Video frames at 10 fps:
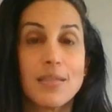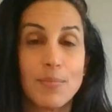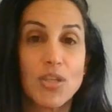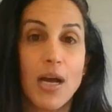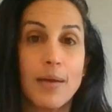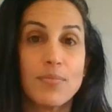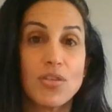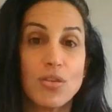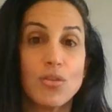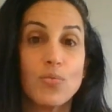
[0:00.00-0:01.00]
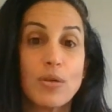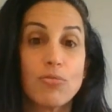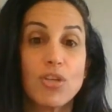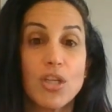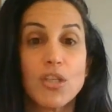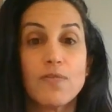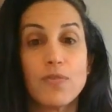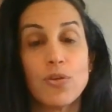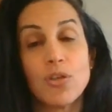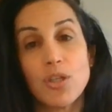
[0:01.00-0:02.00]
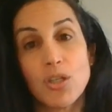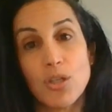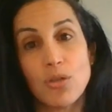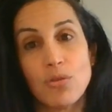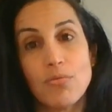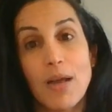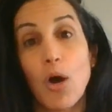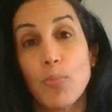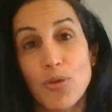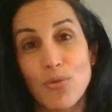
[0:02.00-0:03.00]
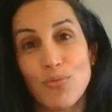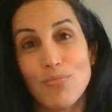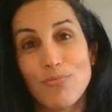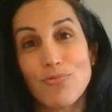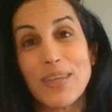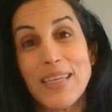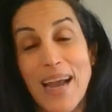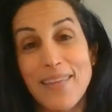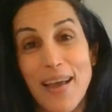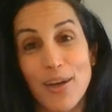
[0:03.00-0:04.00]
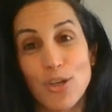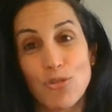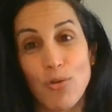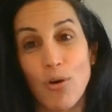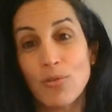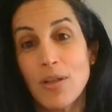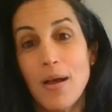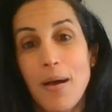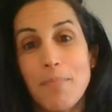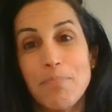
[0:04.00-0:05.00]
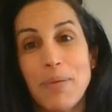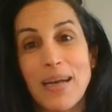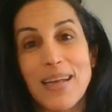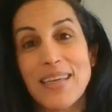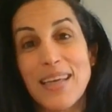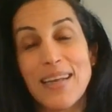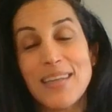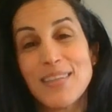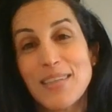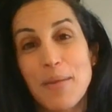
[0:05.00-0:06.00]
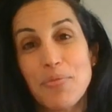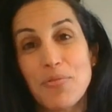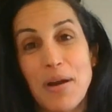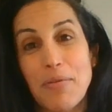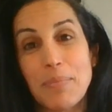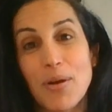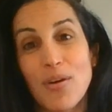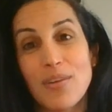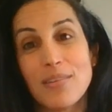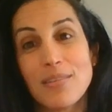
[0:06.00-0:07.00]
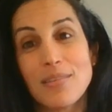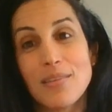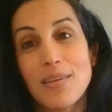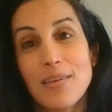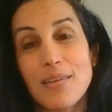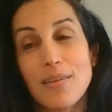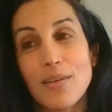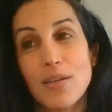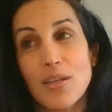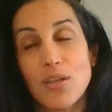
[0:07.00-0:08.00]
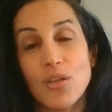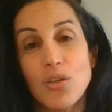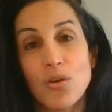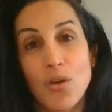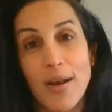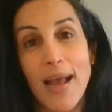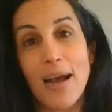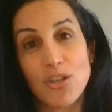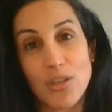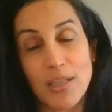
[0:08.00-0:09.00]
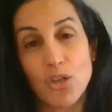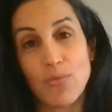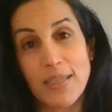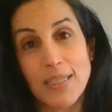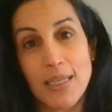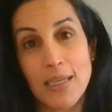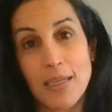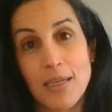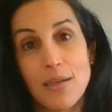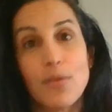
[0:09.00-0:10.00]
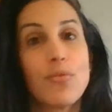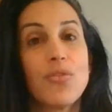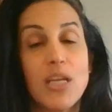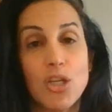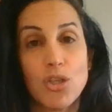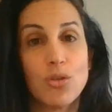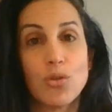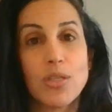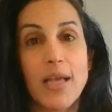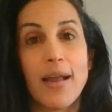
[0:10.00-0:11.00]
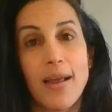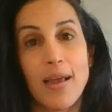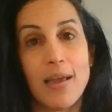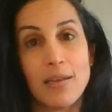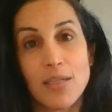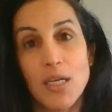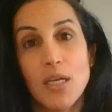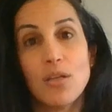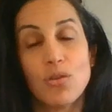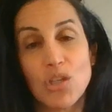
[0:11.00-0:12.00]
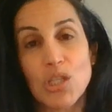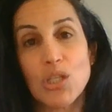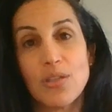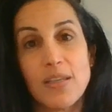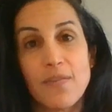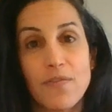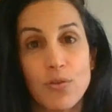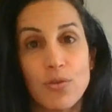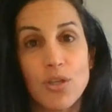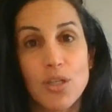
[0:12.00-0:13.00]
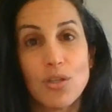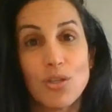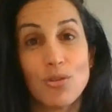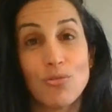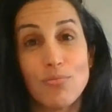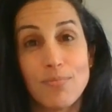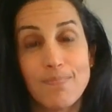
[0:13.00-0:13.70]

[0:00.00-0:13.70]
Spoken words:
sometimes you will turn to food to help you regain that control. But again, it's temporary because you're not actually addressing the issues at hand. You're just using food to